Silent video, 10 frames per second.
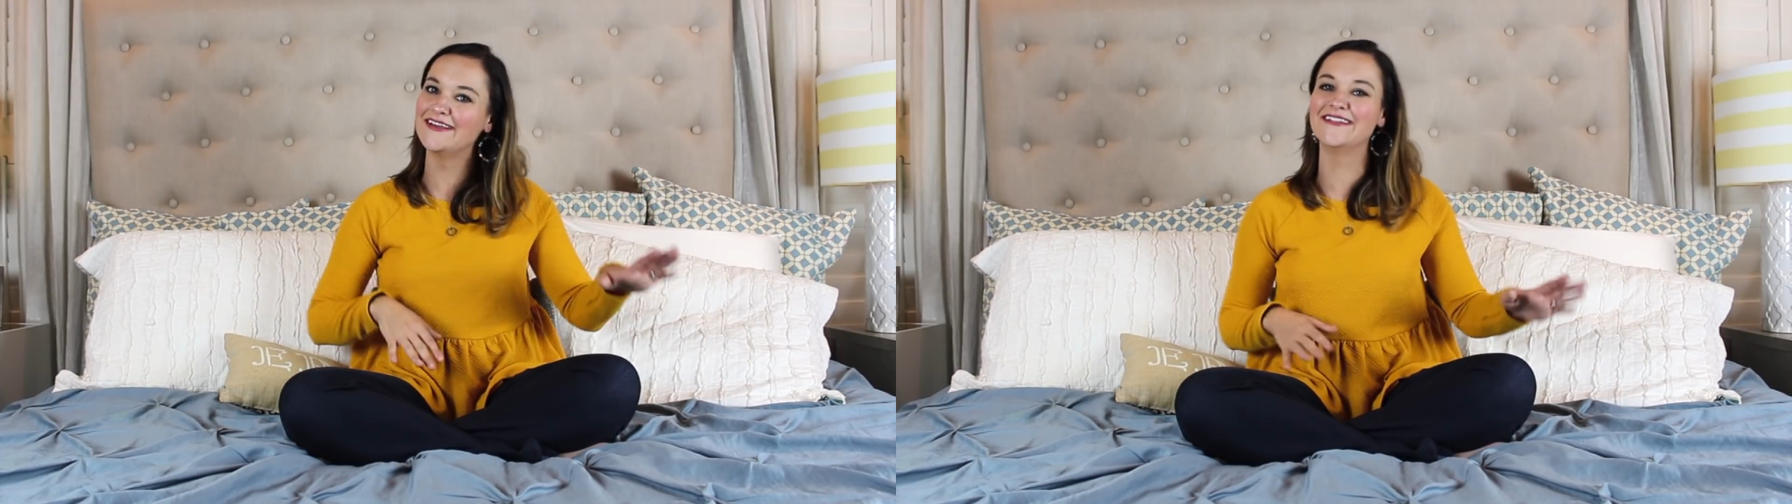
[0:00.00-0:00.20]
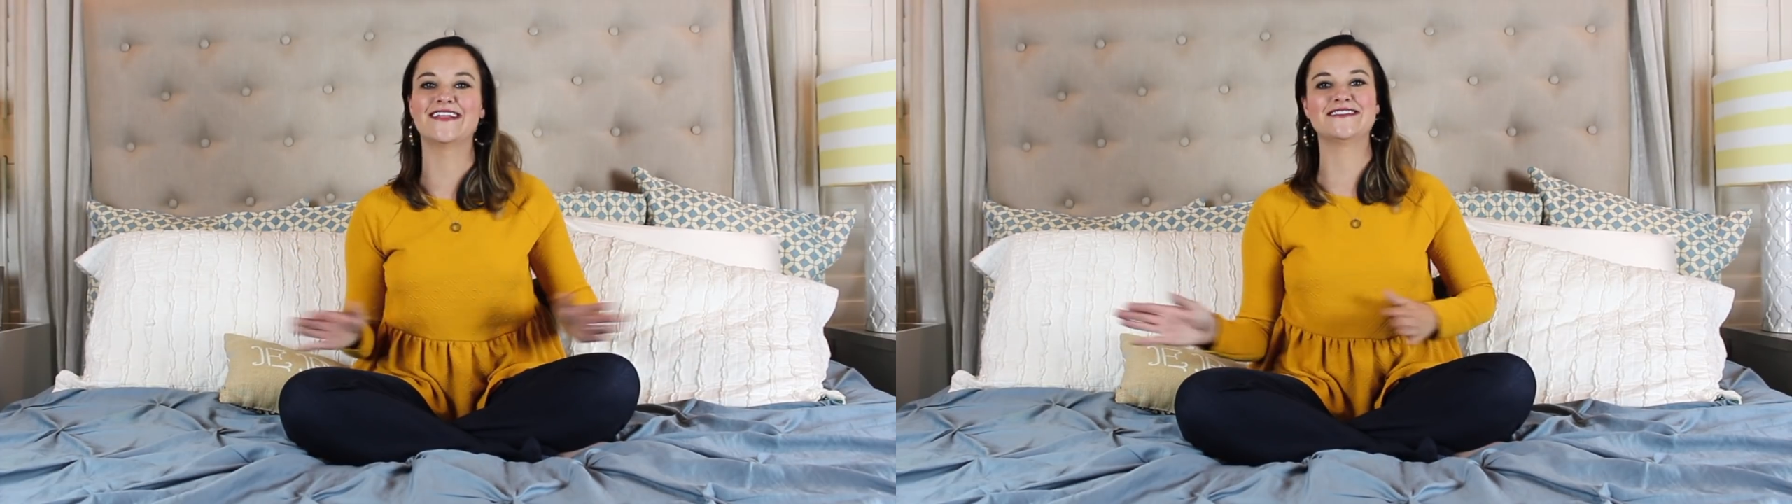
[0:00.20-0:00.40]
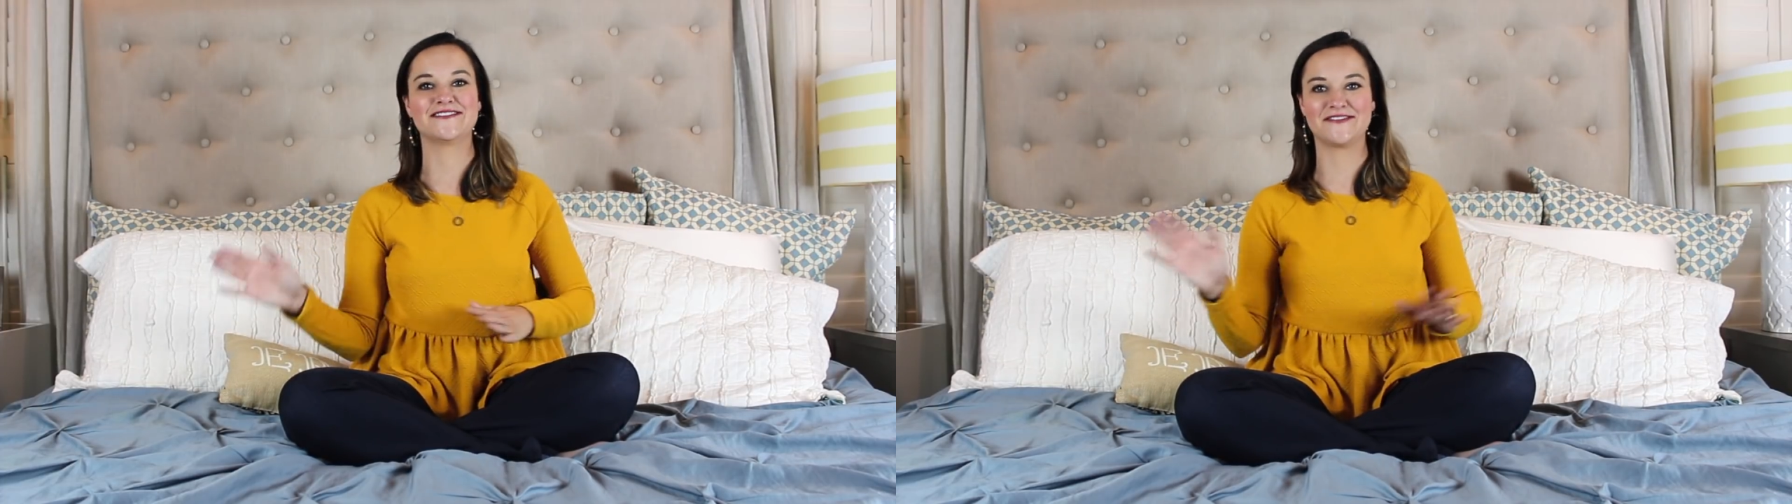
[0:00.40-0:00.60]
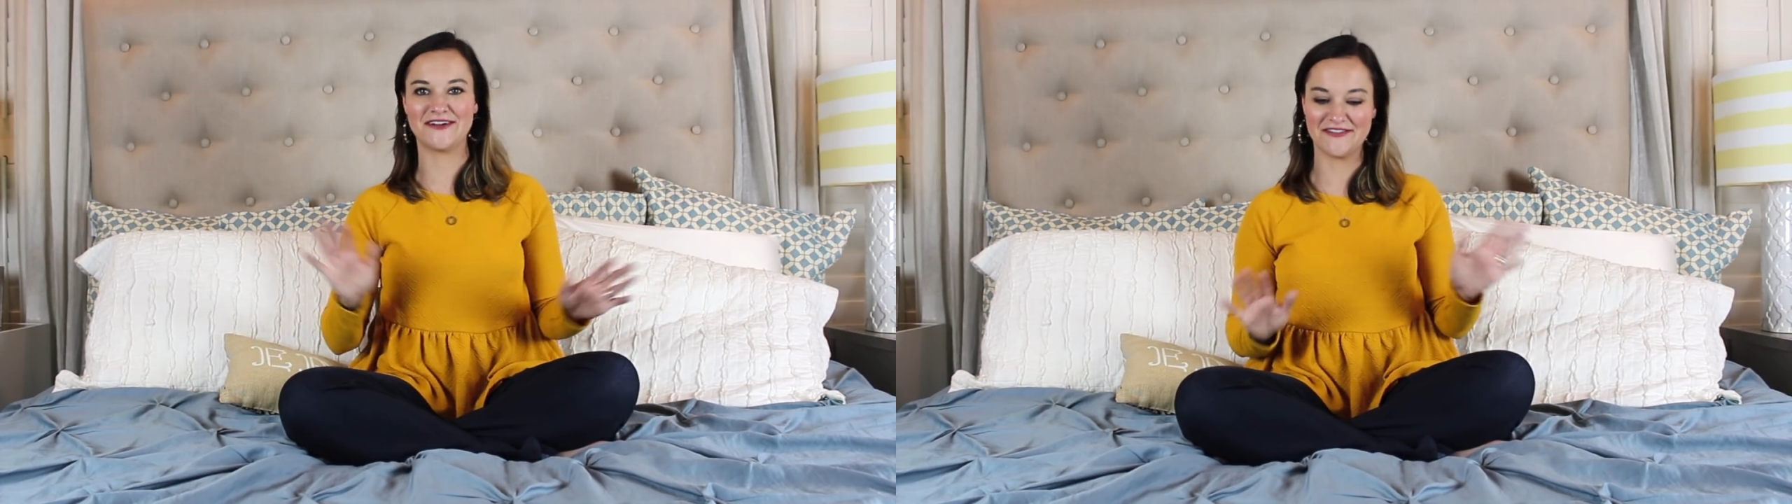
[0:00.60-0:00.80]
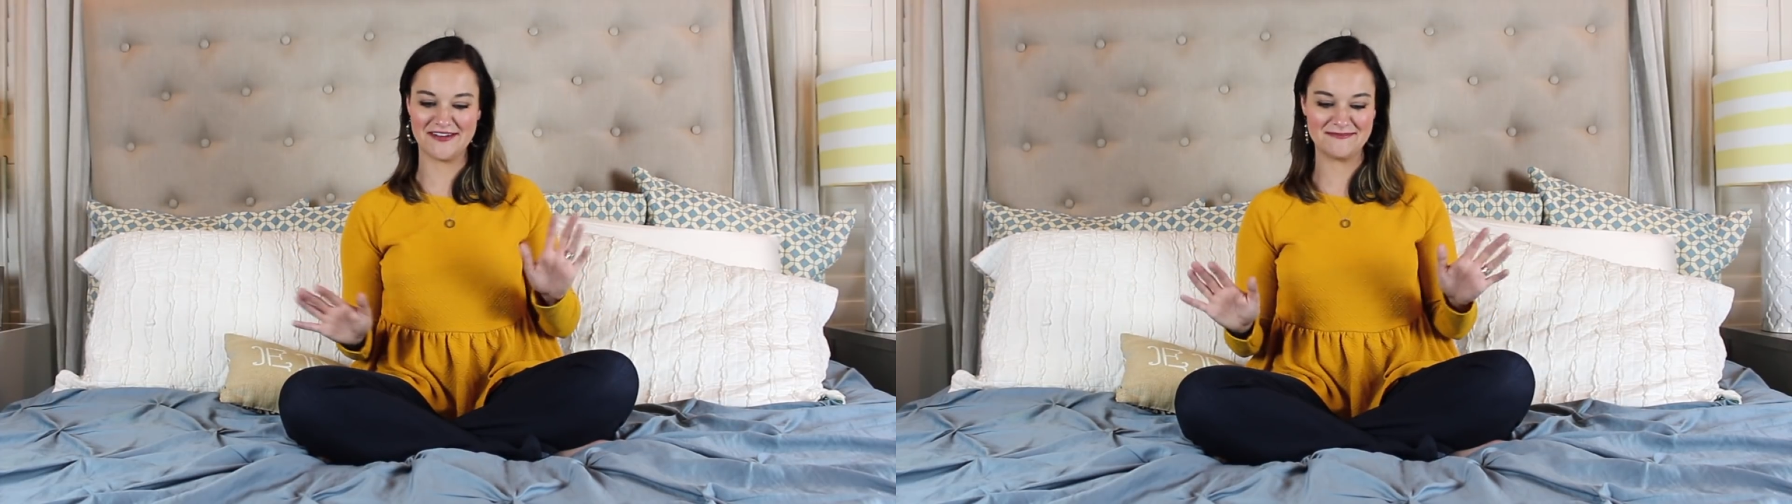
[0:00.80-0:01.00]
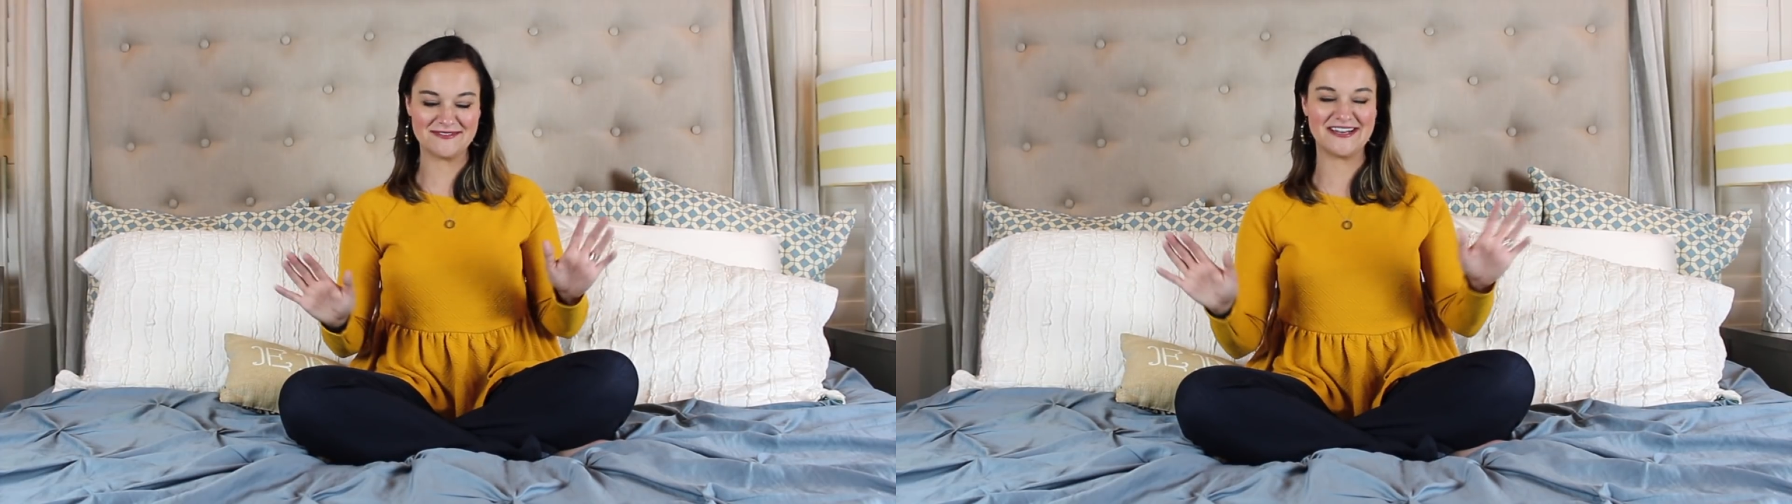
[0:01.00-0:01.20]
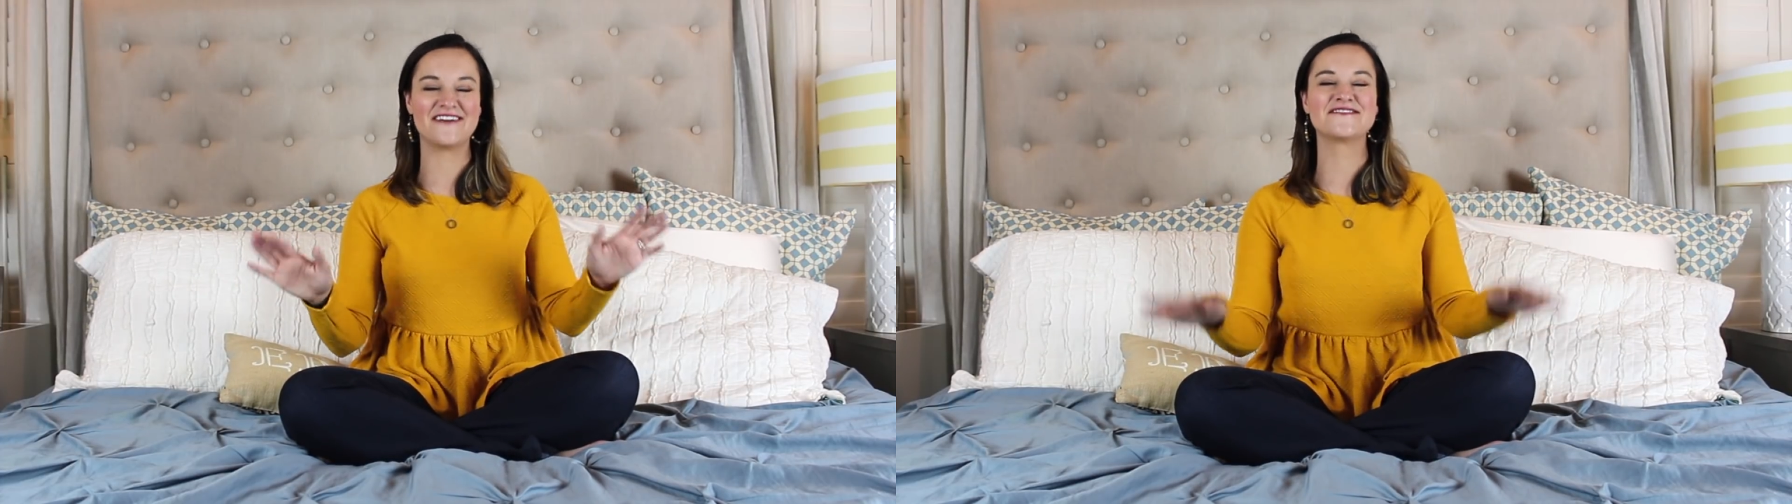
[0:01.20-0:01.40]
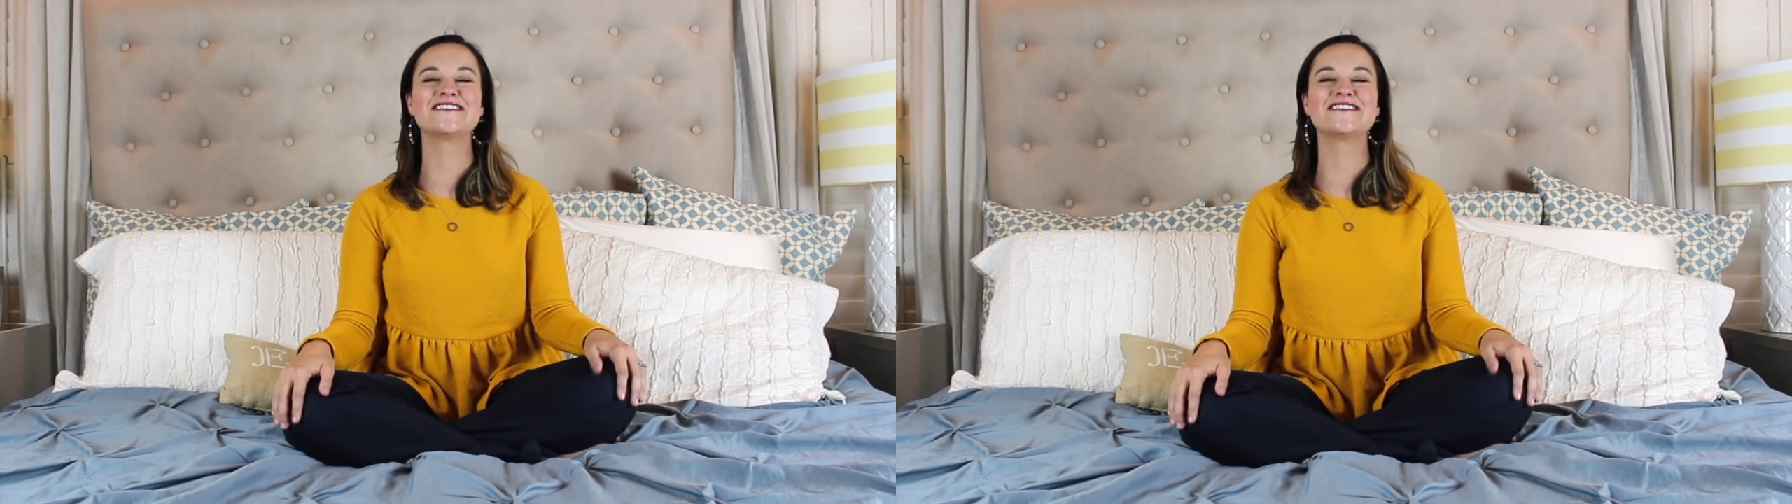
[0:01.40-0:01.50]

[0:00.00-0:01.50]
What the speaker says: let's learn all the deep stuff.